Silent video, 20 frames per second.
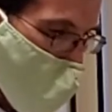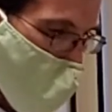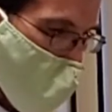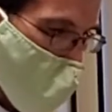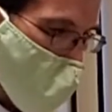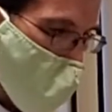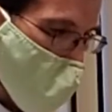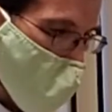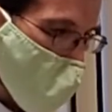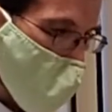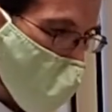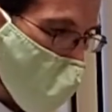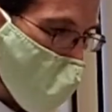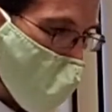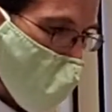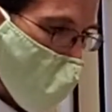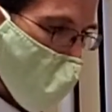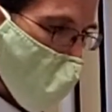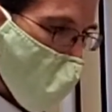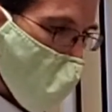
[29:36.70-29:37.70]
be full
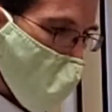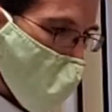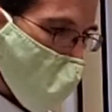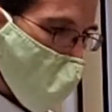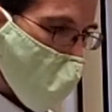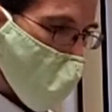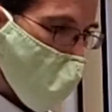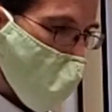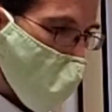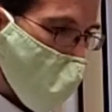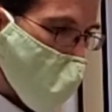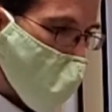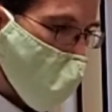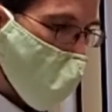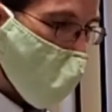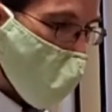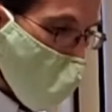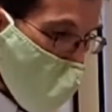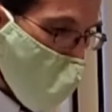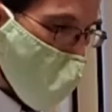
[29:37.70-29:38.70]
length. The
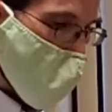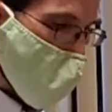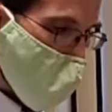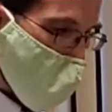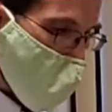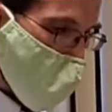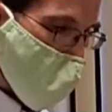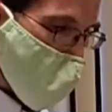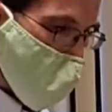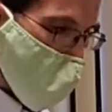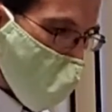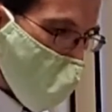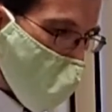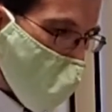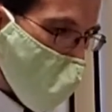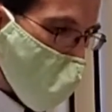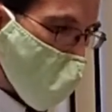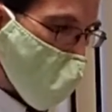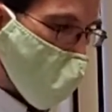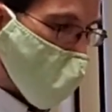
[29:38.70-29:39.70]
niqab
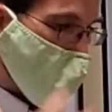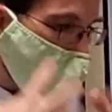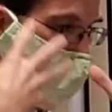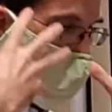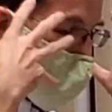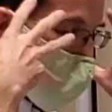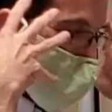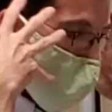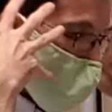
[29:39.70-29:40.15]
is